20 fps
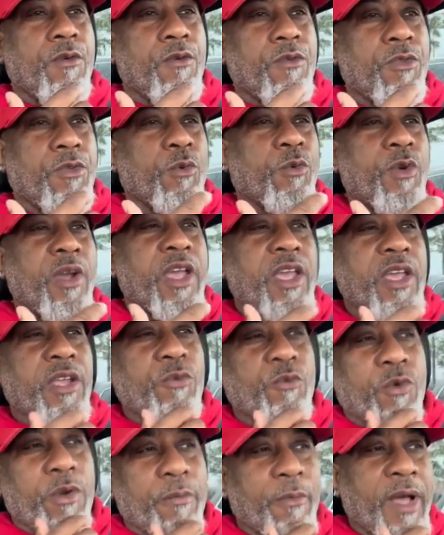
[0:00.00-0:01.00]
the rain
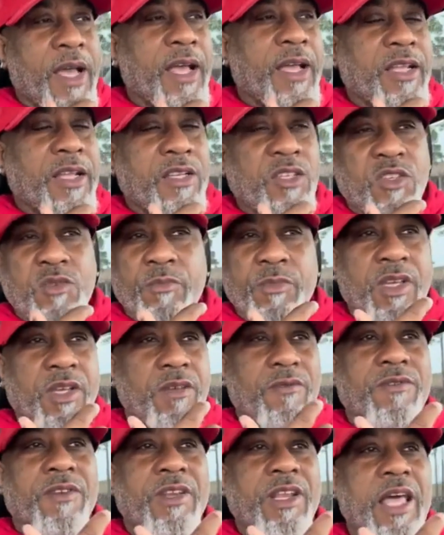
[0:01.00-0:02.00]
reminds me
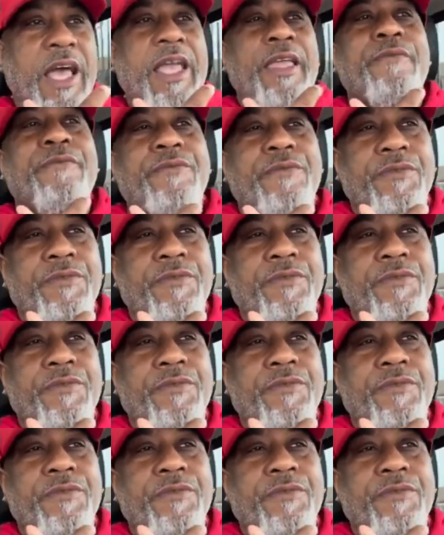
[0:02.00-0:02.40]
of life.